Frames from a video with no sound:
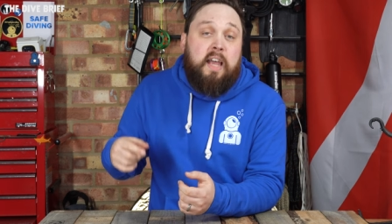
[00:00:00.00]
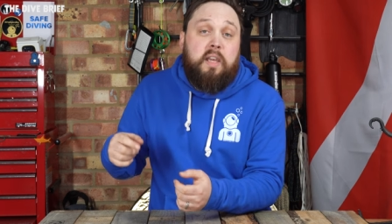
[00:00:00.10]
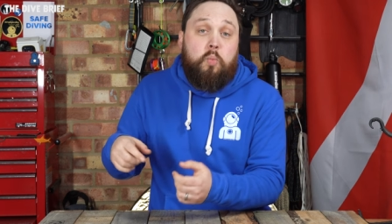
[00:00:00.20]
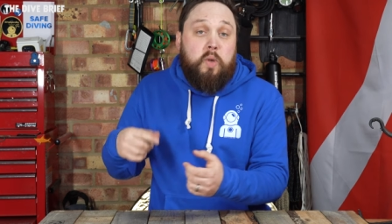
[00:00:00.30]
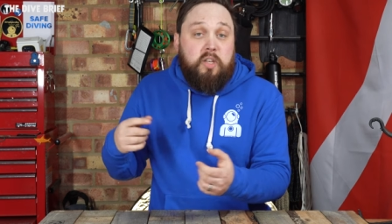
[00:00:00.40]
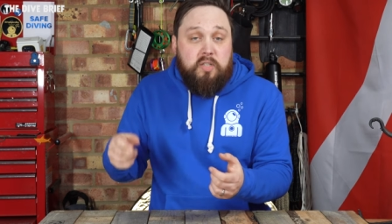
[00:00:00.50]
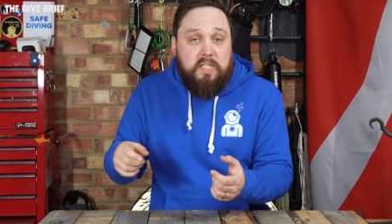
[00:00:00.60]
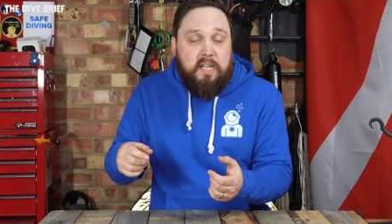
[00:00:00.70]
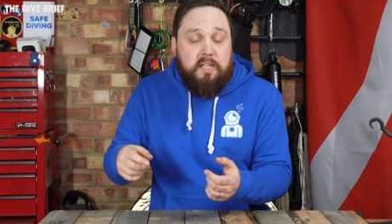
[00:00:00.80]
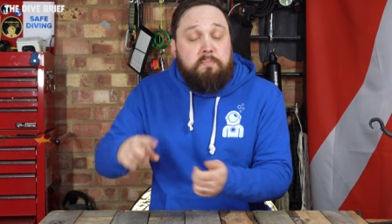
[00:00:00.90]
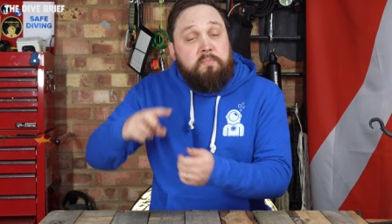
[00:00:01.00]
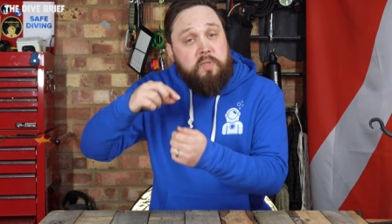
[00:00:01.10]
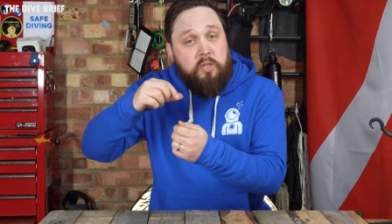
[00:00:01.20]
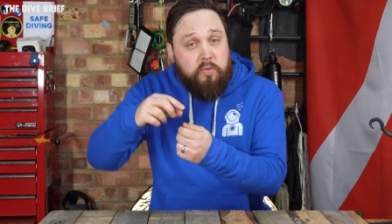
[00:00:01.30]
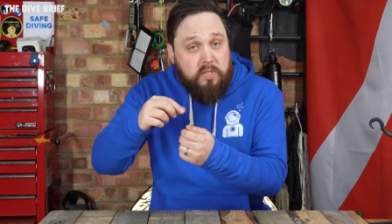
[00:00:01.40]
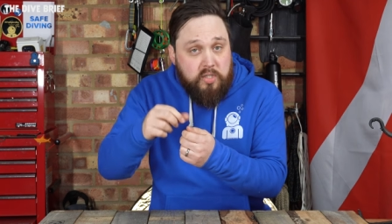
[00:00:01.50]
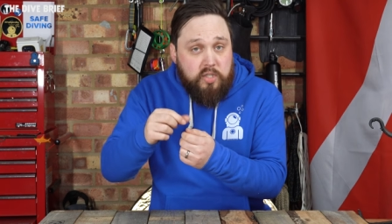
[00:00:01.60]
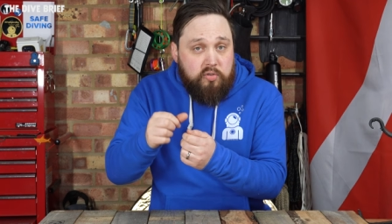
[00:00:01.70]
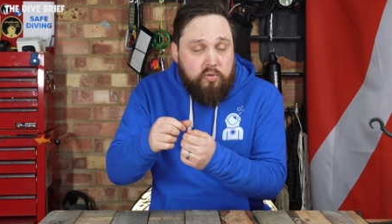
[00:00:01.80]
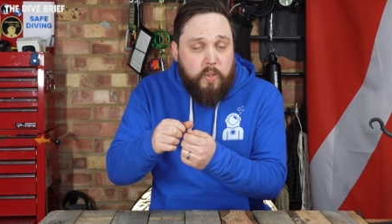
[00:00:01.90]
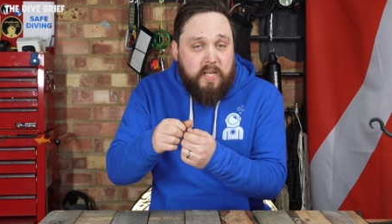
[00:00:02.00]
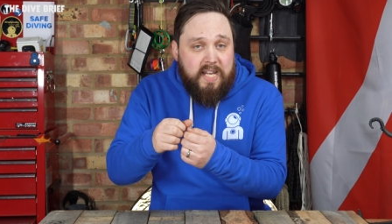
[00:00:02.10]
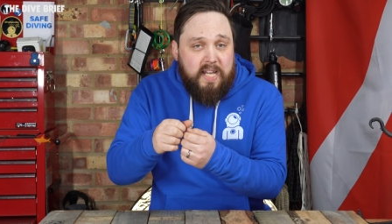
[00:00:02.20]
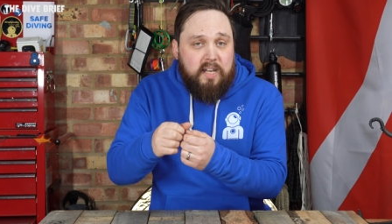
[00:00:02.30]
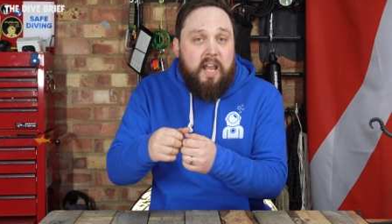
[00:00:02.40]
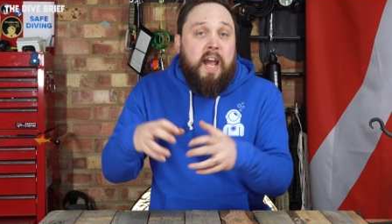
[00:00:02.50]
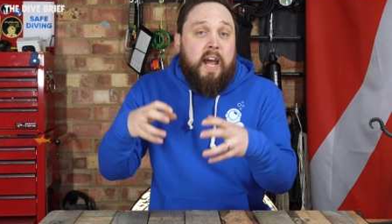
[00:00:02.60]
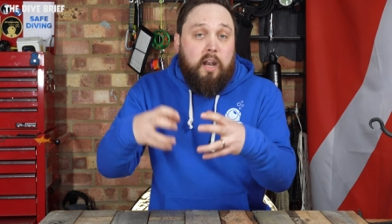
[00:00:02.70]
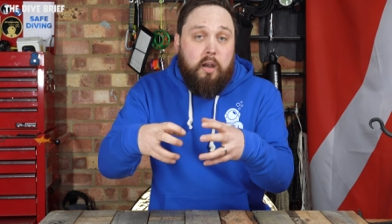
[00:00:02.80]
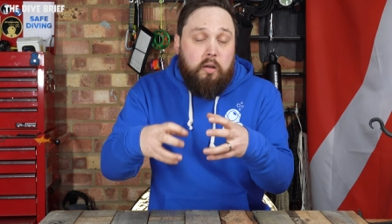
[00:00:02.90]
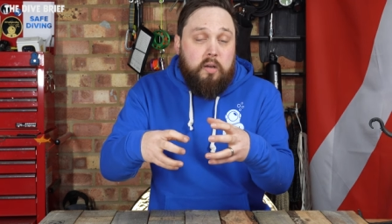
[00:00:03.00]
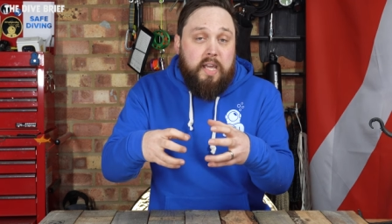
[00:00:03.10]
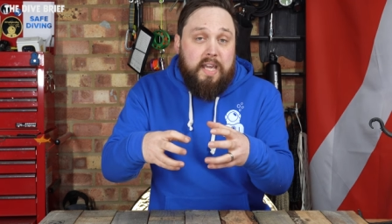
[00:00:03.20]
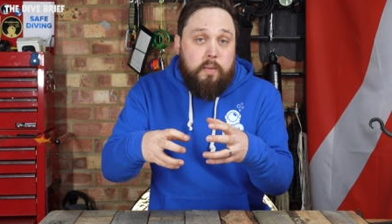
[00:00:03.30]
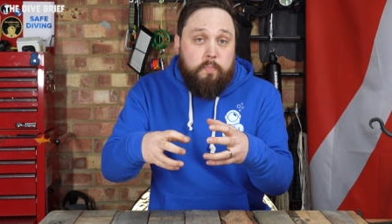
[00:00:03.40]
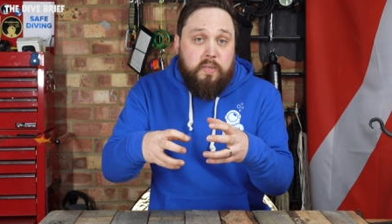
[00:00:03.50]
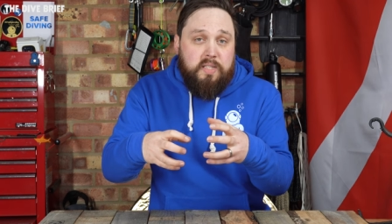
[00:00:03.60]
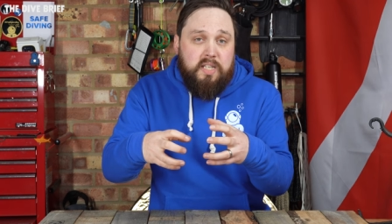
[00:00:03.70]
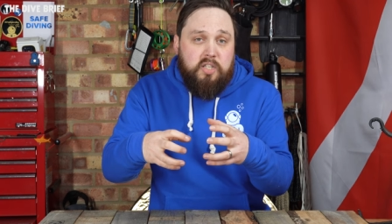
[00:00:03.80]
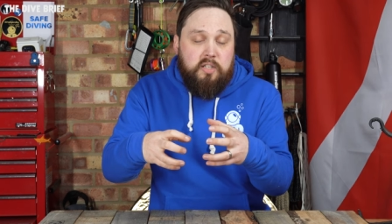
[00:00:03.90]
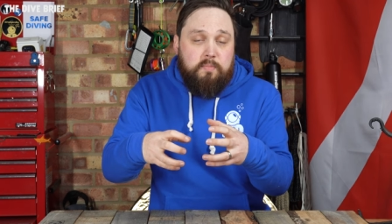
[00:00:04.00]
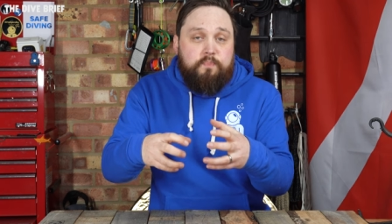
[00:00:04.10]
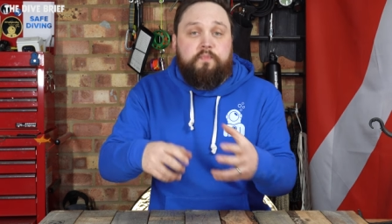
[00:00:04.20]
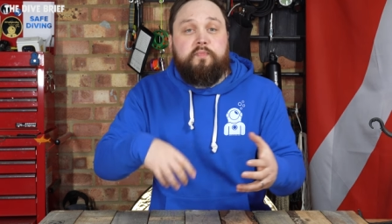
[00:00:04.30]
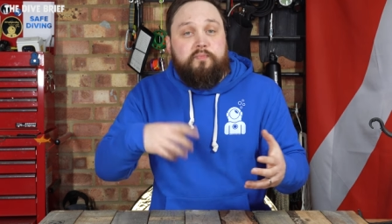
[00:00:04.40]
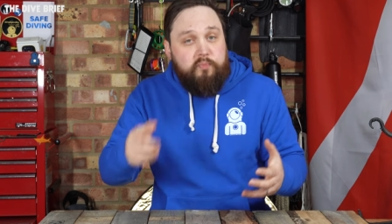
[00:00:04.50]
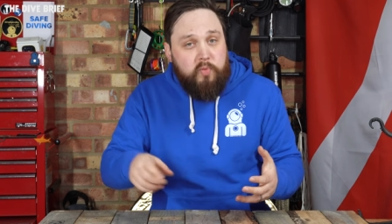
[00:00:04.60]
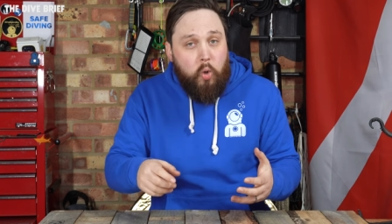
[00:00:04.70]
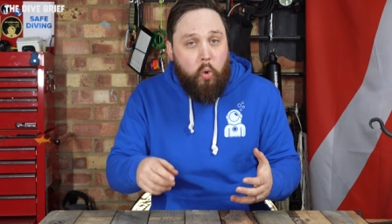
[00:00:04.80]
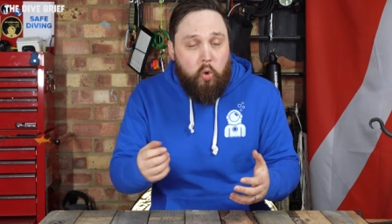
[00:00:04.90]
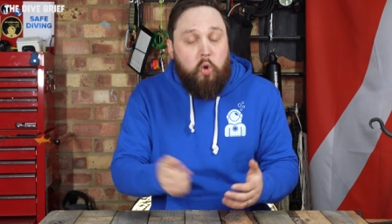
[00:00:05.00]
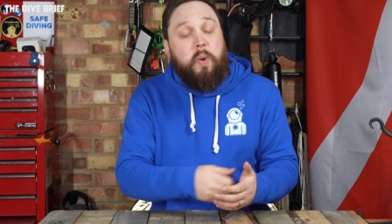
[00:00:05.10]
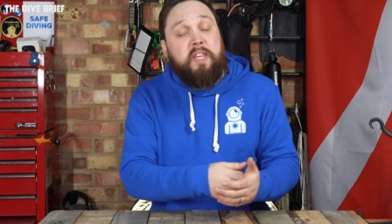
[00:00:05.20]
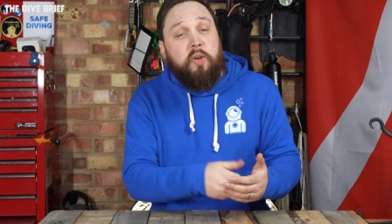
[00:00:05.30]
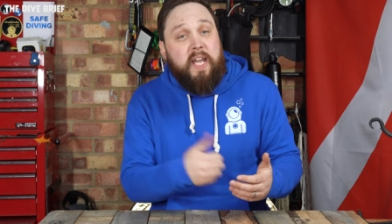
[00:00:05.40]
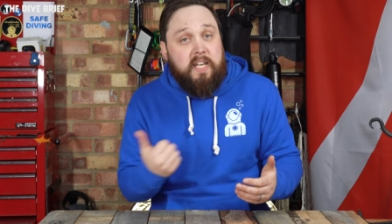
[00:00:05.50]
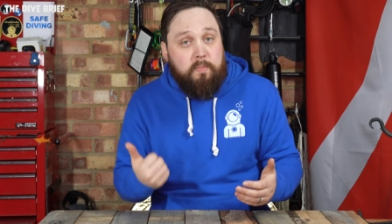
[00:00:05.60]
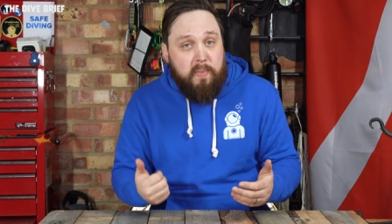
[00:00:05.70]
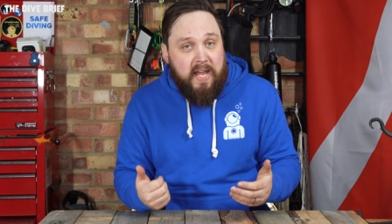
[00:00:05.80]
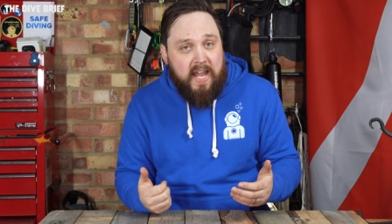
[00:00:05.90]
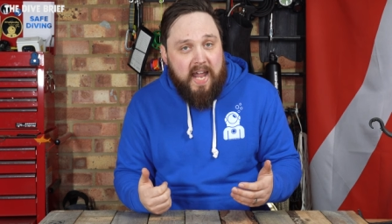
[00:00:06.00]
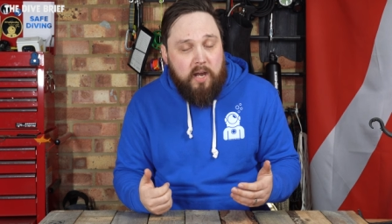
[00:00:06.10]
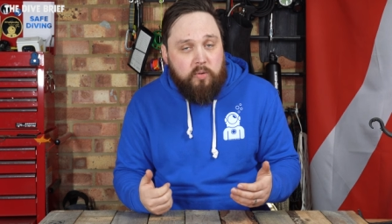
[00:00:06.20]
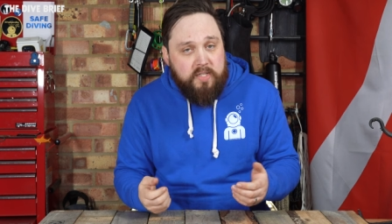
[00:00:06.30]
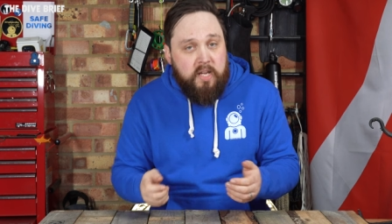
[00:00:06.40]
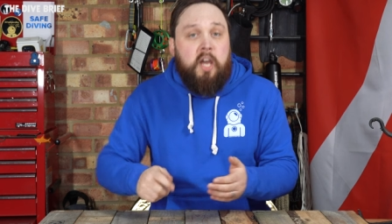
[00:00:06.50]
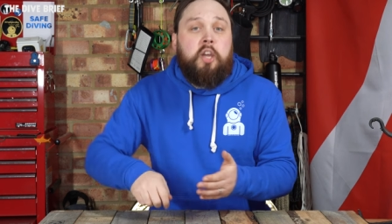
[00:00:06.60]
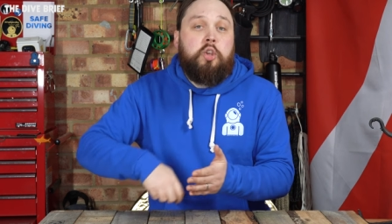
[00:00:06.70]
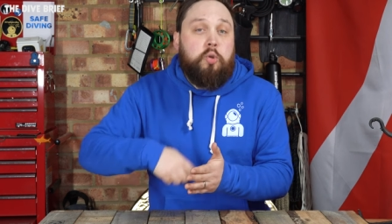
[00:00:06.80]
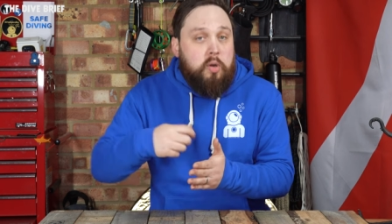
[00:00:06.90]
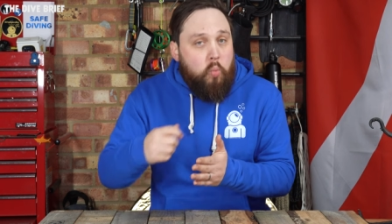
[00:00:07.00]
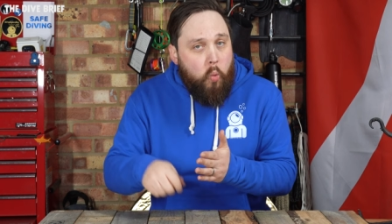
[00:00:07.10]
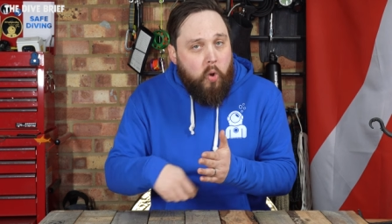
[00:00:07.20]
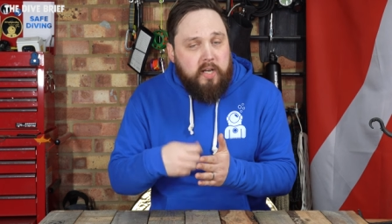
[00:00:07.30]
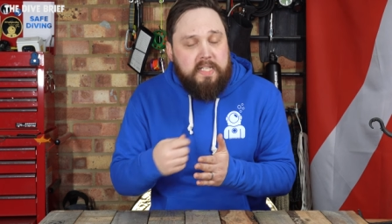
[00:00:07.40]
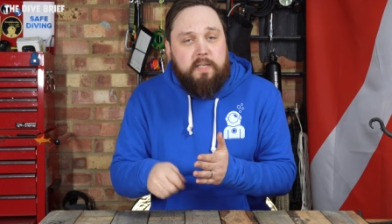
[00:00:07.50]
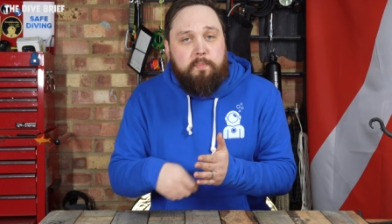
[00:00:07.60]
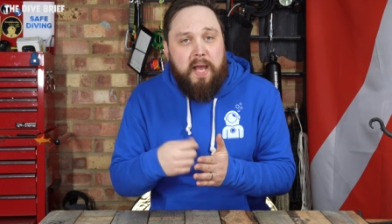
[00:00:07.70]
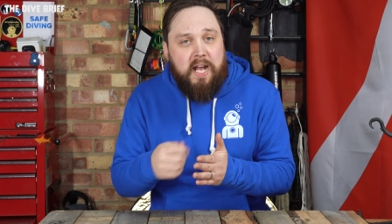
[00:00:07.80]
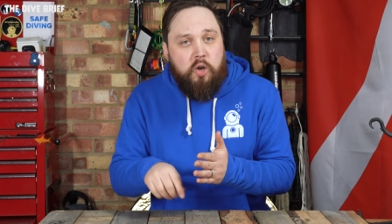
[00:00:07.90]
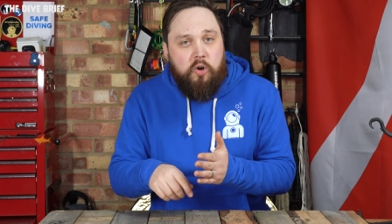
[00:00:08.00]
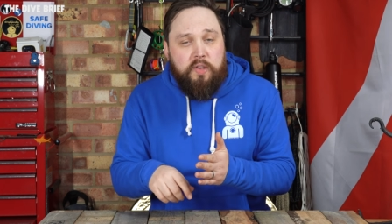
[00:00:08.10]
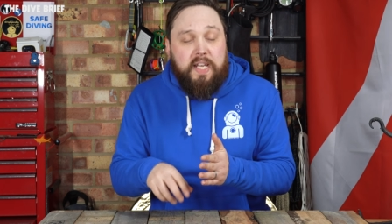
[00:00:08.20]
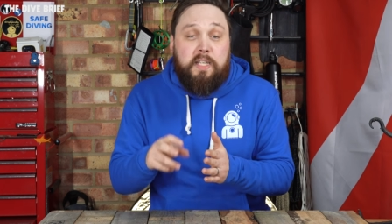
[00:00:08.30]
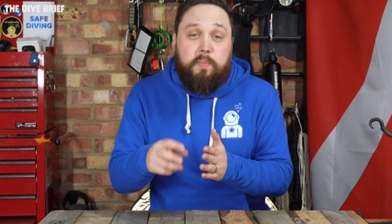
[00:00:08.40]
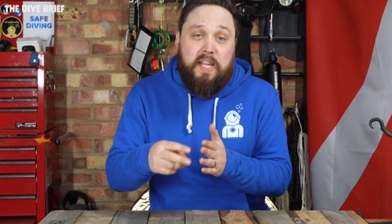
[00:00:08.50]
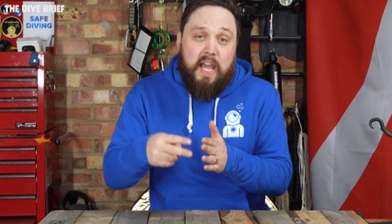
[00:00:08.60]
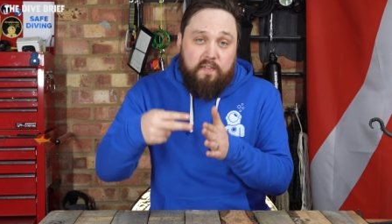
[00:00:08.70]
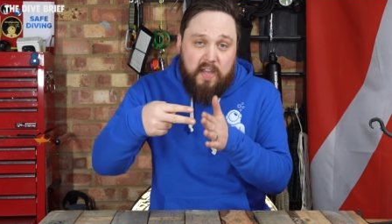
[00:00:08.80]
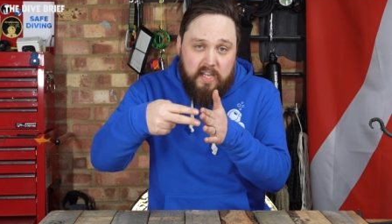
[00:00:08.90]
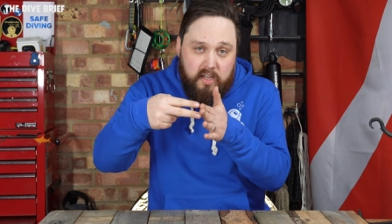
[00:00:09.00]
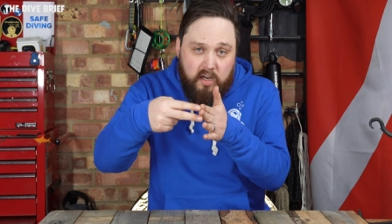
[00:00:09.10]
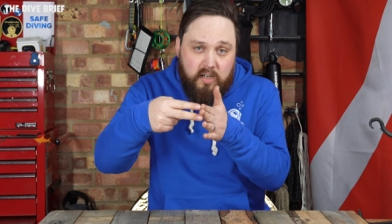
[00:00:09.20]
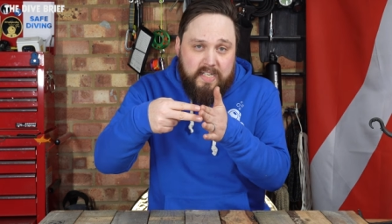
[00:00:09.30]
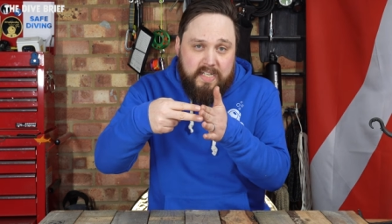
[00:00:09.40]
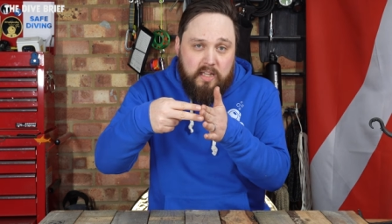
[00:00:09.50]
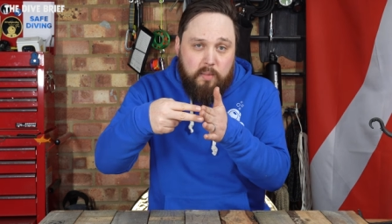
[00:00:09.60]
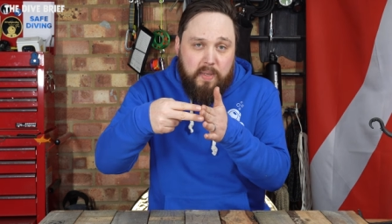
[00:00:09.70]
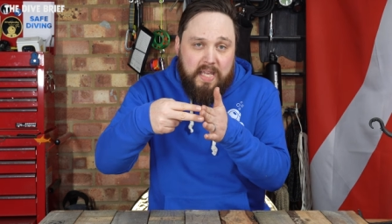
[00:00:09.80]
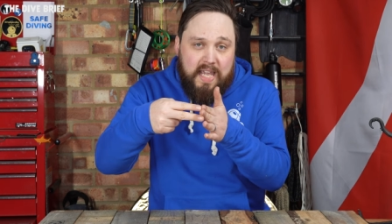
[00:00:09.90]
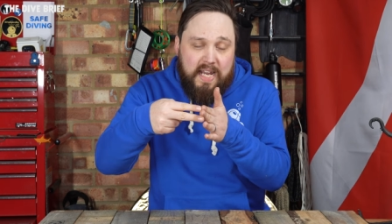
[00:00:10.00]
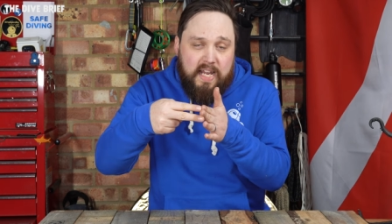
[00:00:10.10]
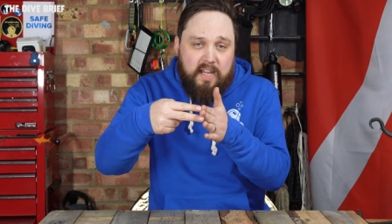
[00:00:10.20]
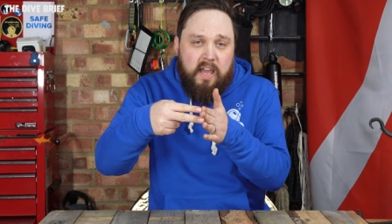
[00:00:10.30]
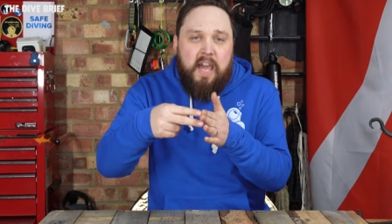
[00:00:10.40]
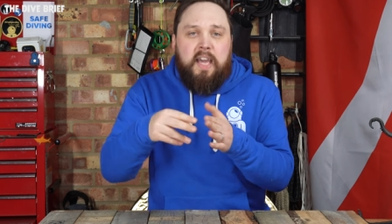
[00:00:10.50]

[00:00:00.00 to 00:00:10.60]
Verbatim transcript: and then when you're done, you can screw it in and lock it in position. Or when you're heading back out, you can wind it back on. They typically have a guide at the beginning.